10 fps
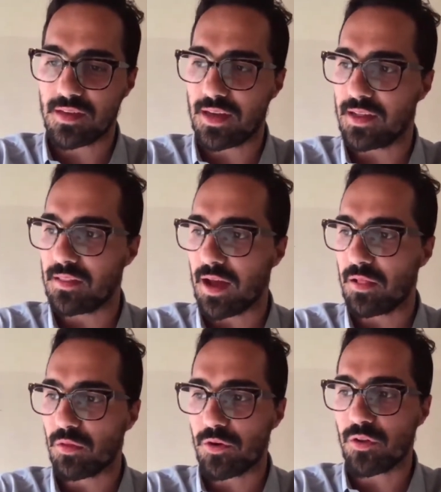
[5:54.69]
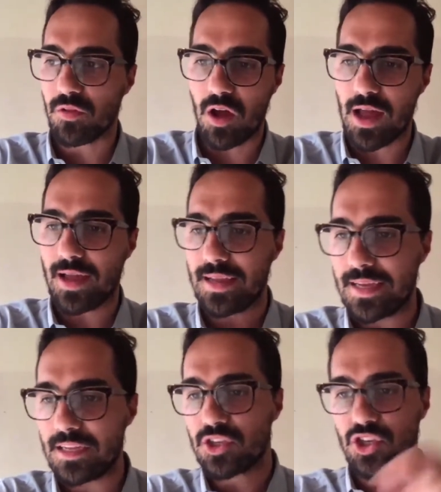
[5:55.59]
And I learned a lot at
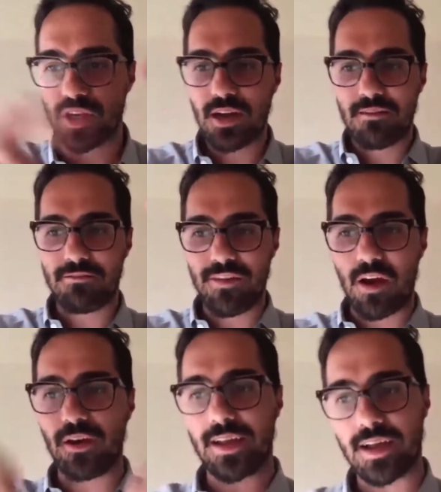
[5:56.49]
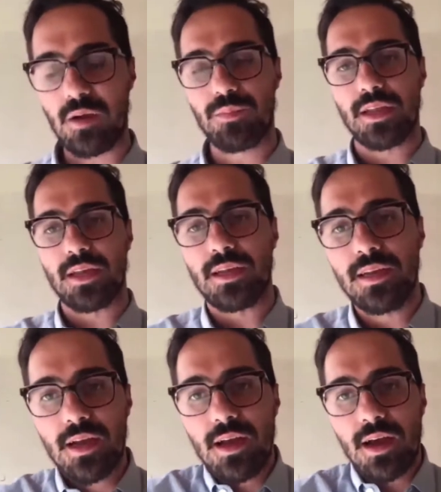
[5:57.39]
each failing company,
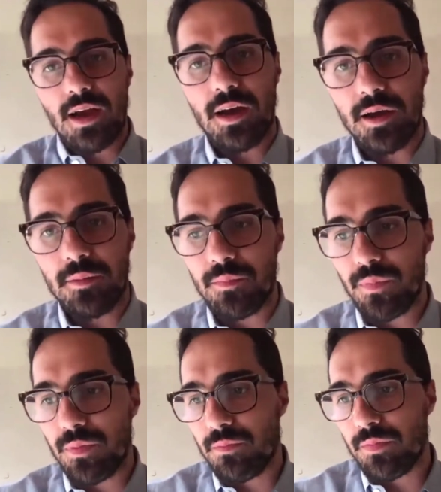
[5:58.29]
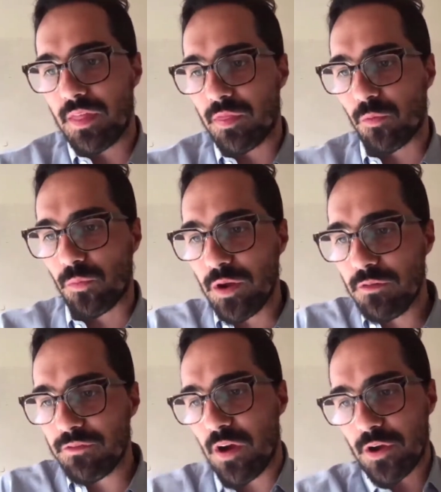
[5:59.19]
that the real
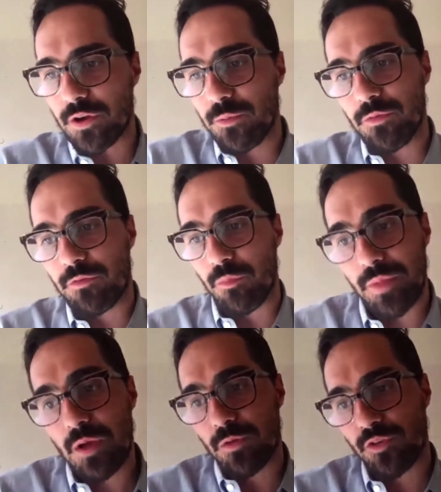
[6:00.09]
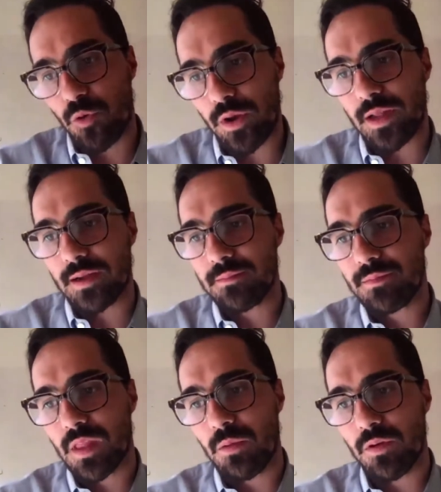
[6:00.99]
failure for me was quitting
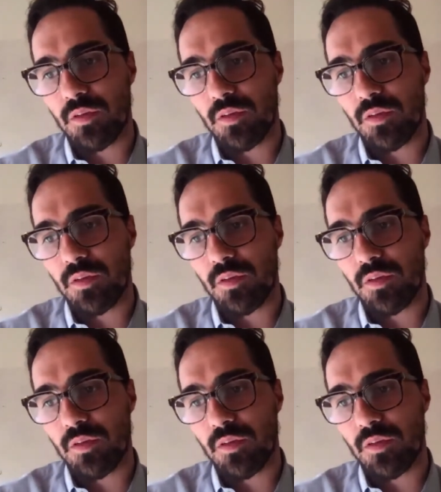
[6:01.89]
and was